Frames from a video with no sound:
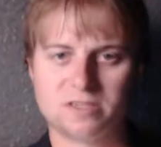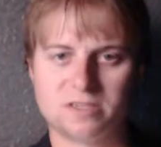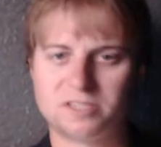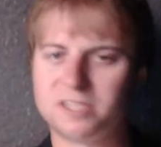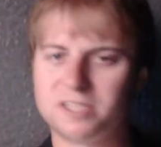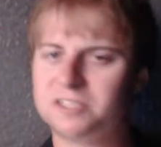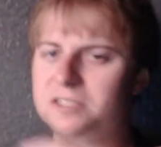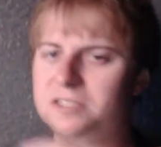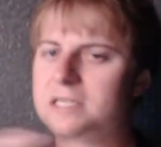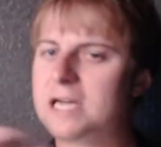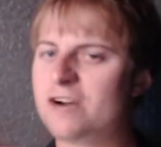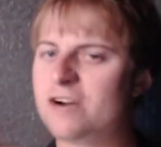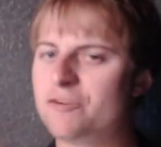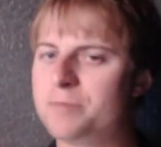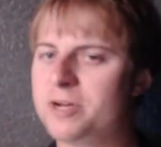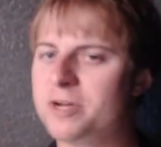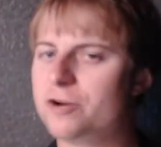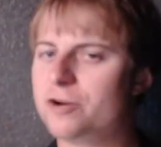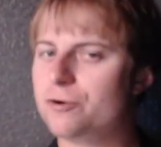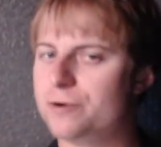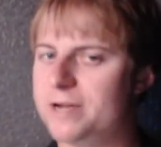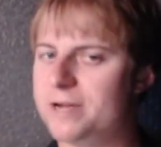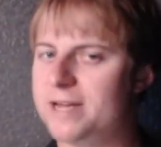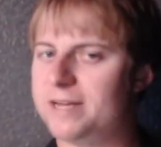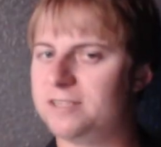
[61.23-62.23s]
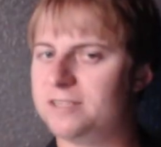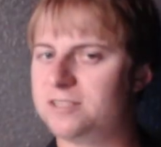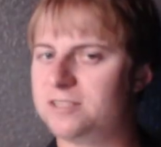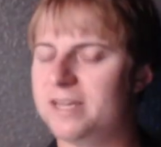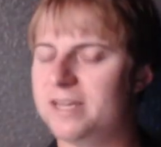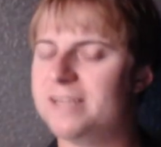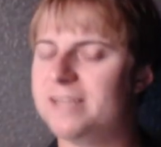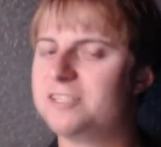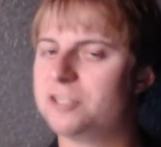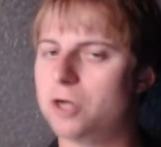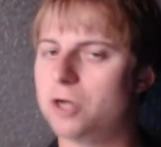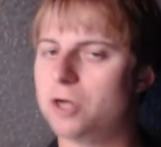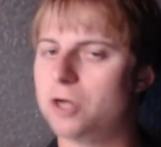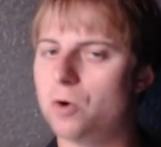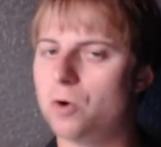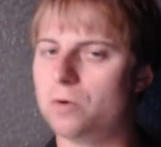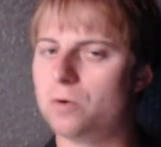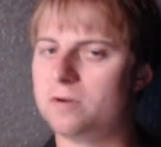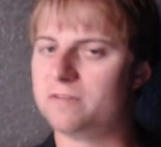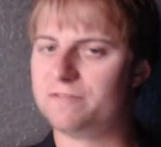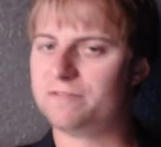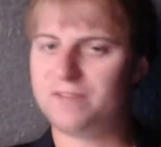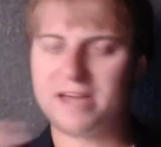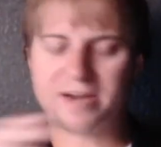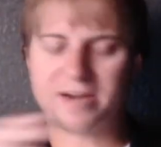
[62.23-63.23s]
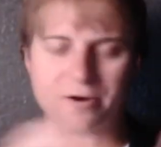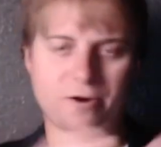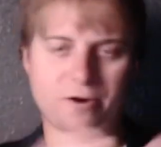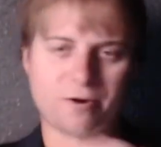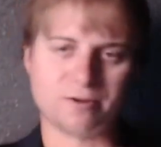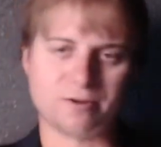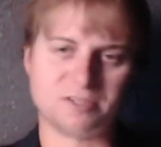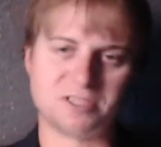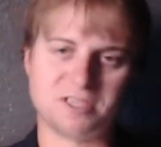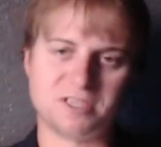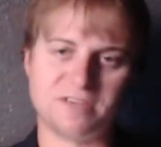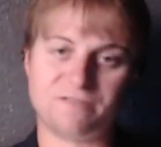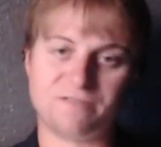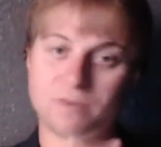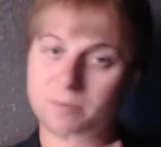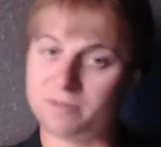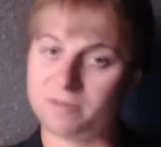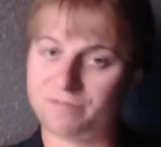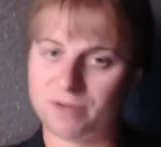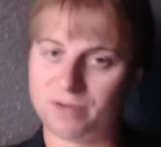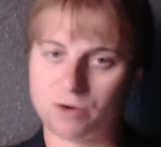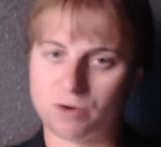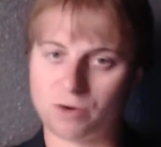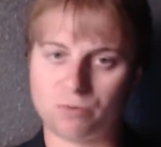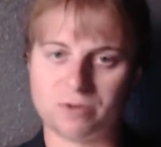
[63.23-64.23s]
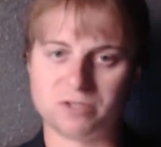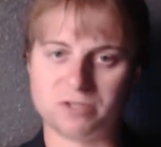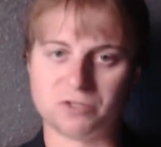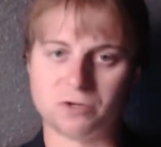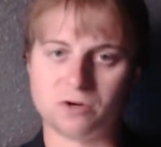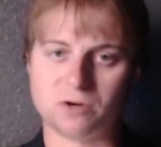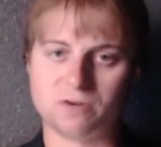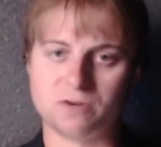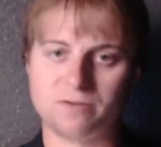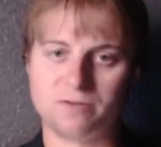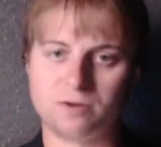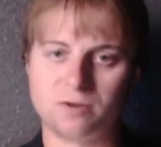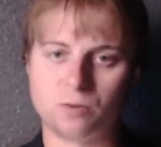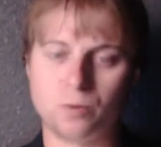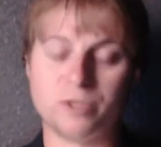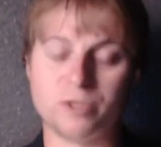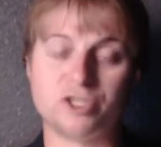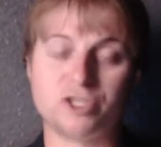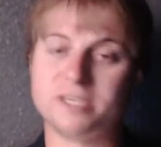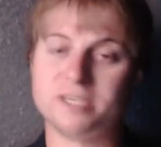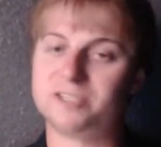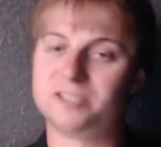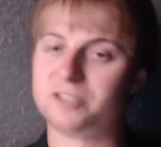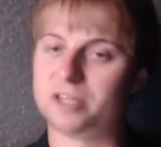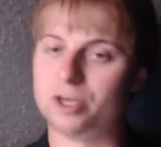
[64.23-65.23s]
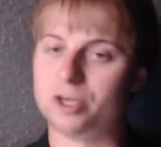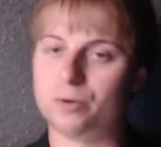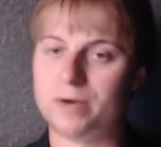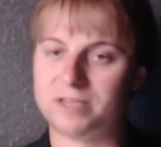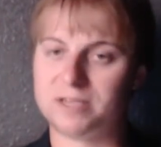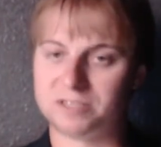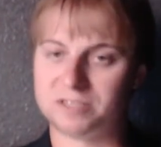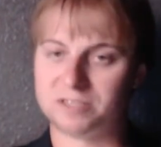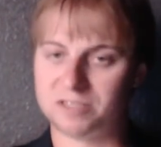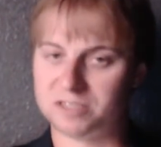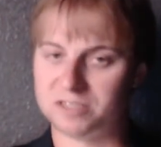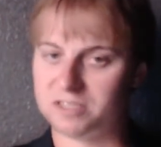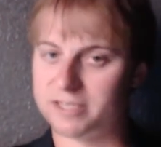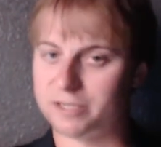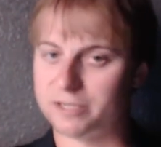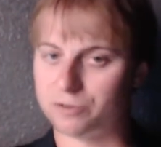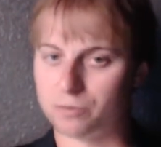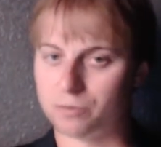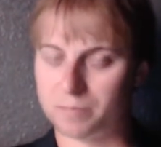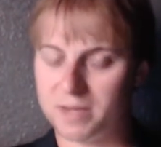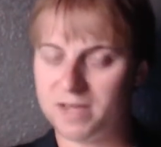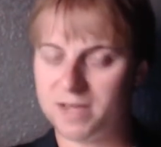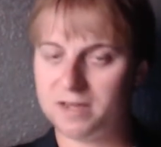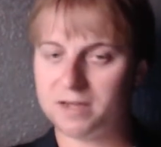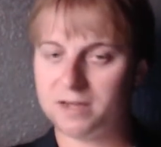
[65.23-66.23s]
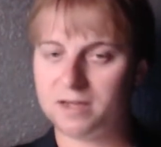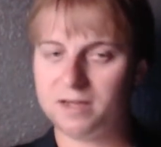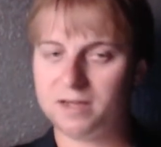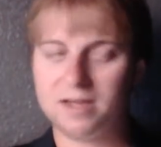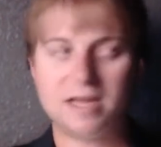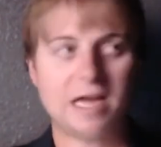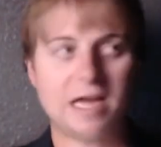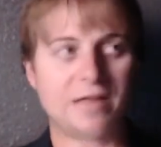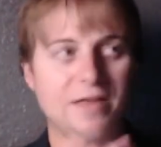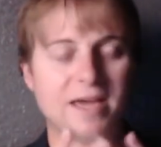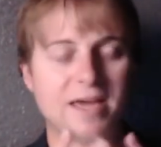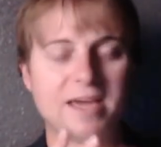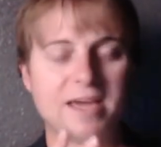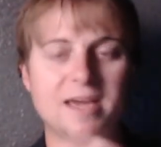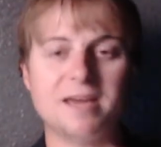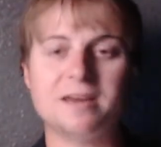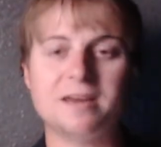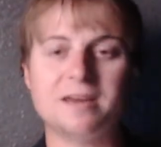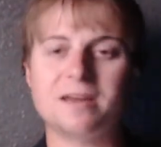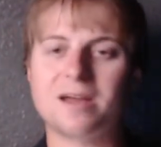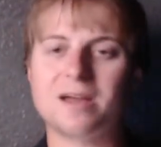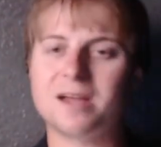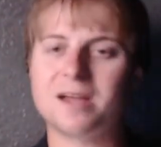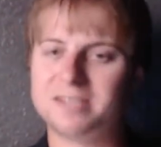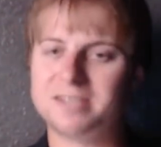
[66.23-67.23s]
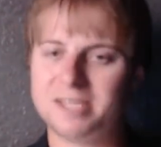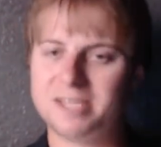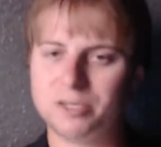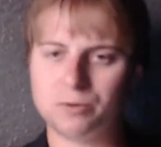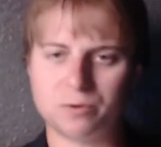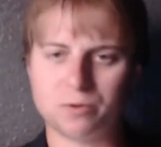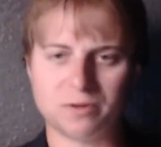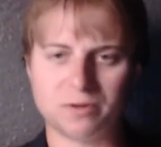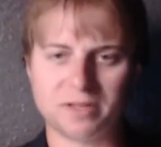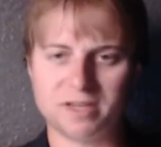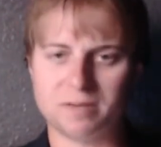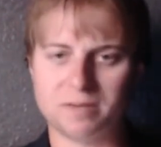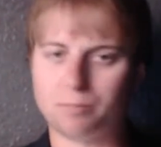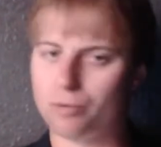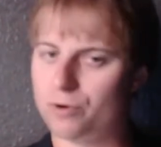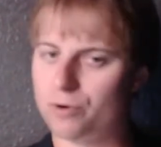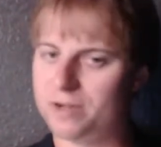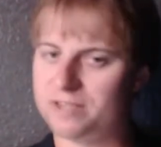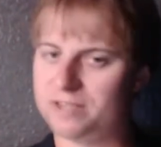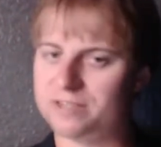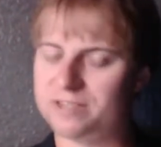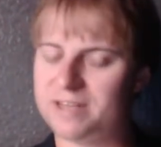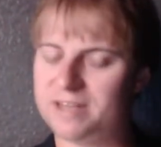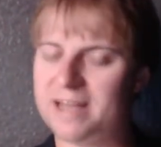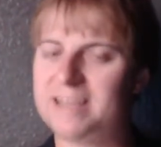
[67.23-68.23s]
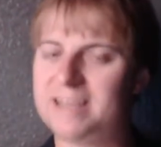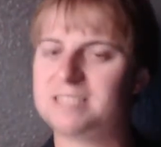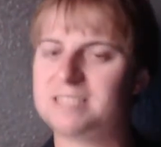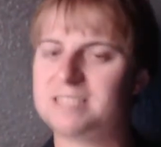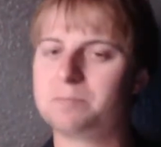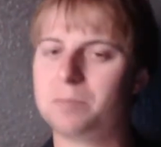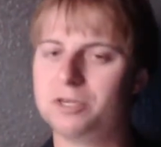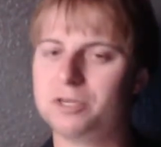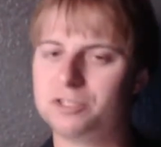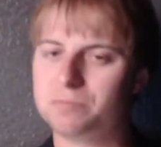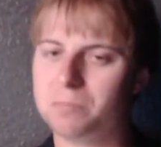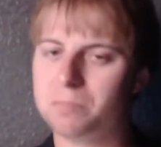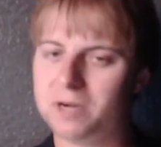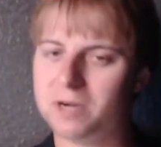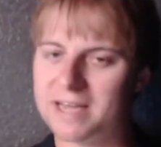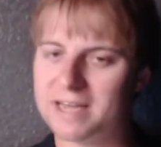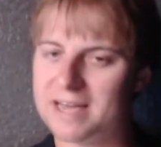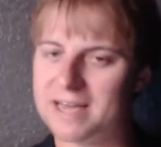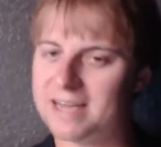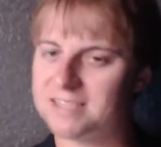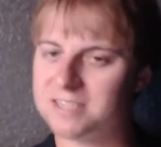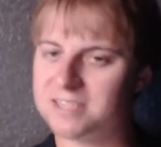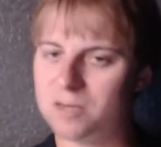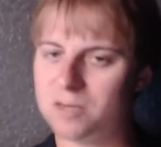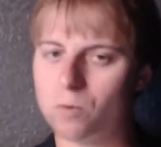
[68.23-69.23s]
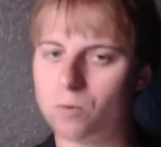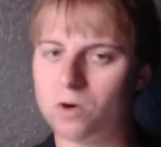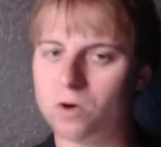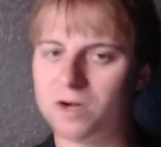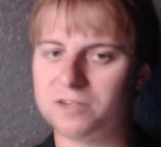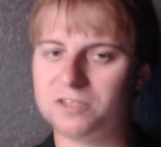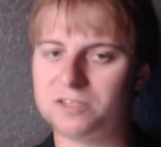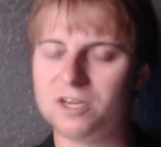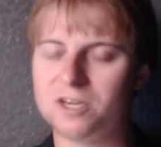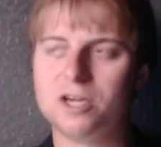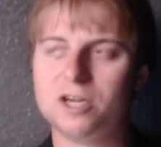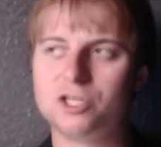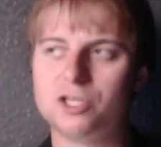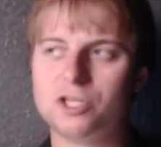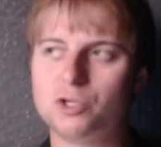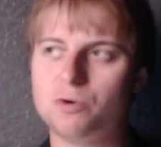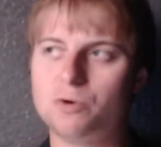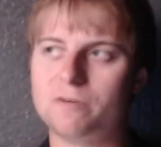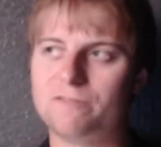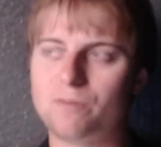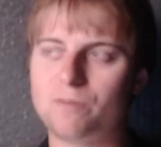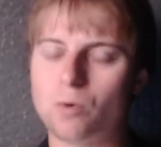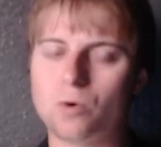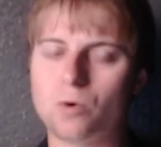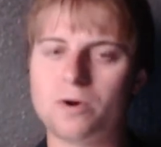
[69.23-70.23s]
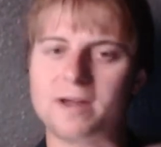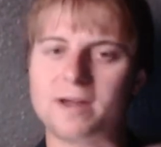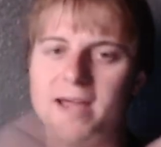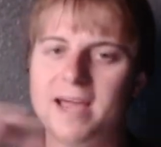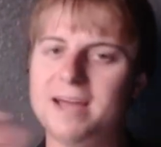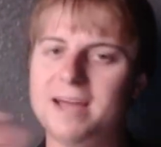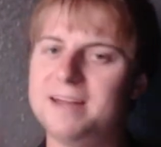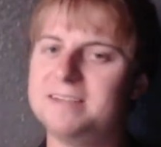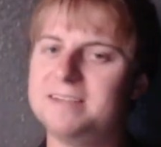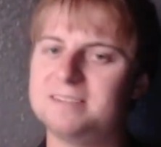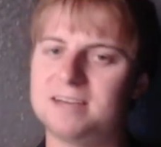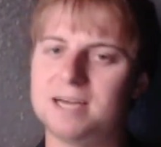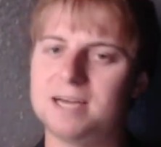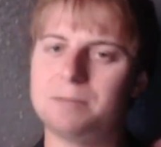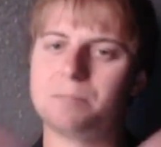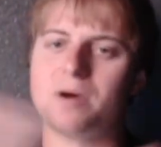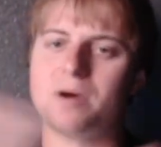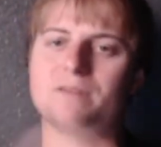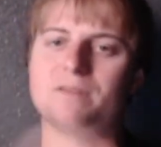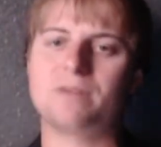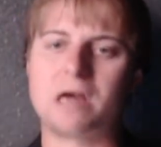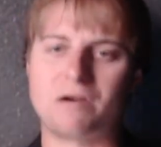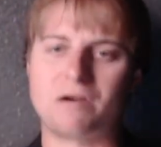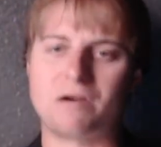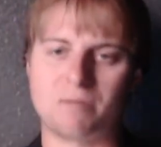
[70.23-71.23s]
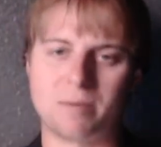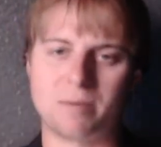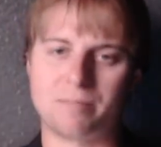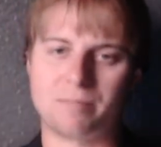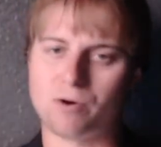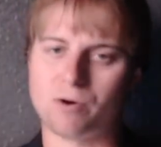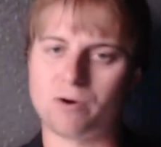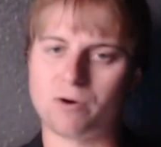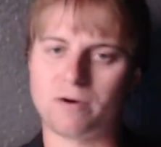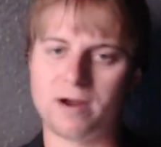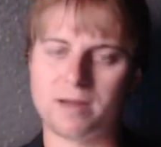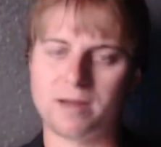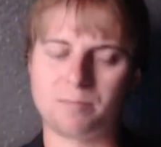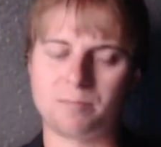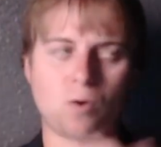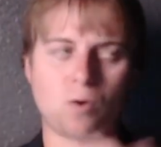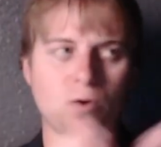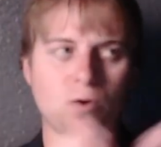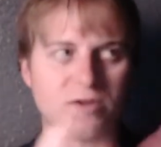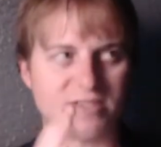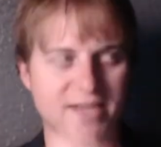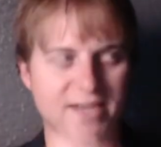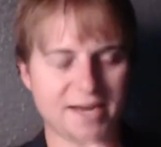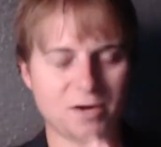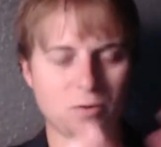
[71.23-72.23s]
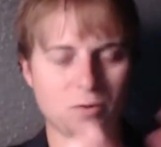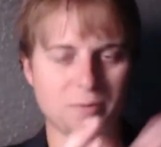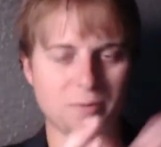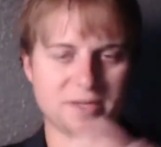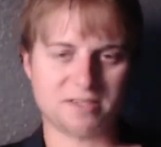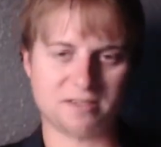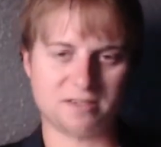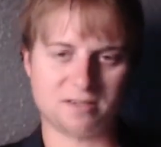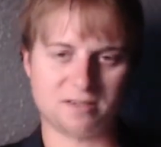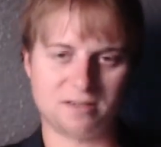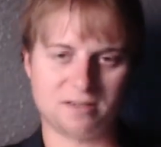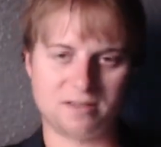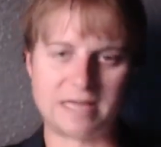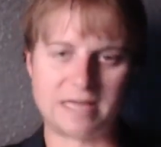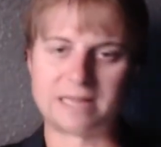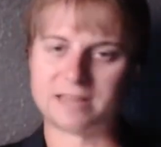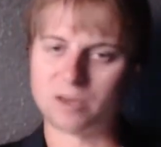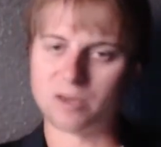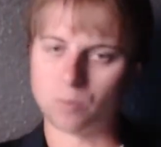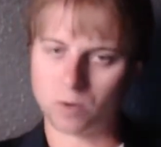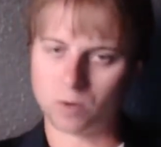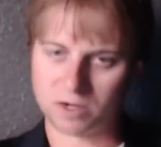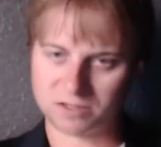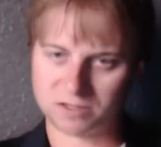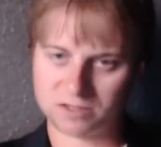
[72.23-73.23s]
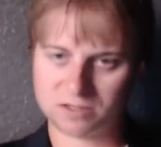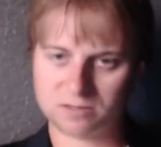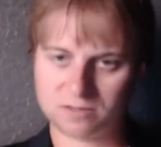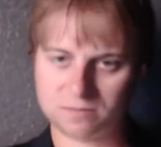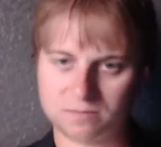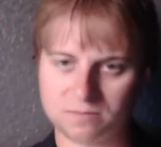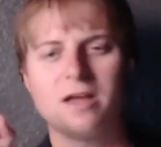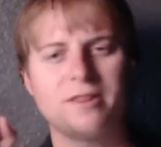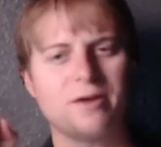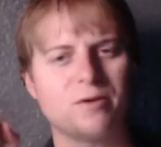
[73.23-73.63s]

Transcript: Since the government creates its own fiat currency from the Federal Reserve, which is the US's central bank, they can continually print as much money as they want to afford any type of government program or entitlement that they want.